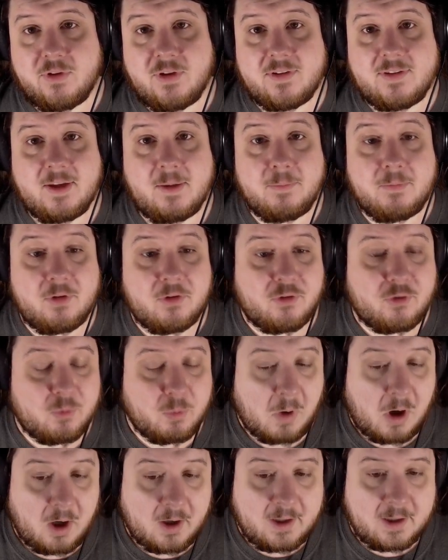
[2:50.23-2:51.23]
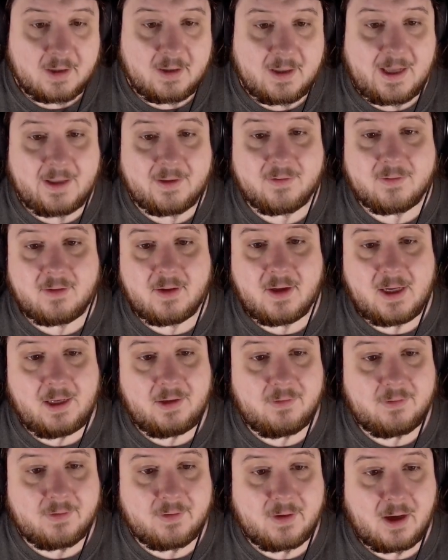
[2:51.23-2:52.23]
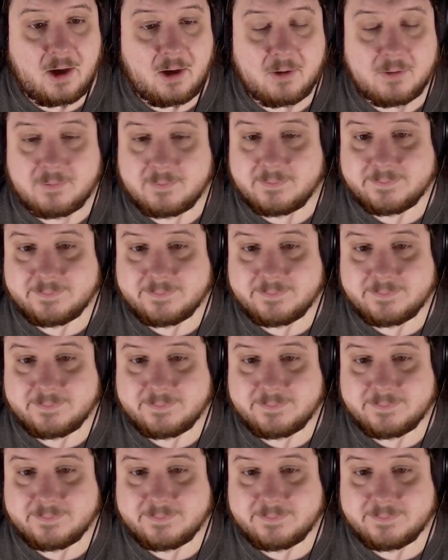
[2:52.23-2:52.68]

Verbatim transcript: attempted swatting last night, so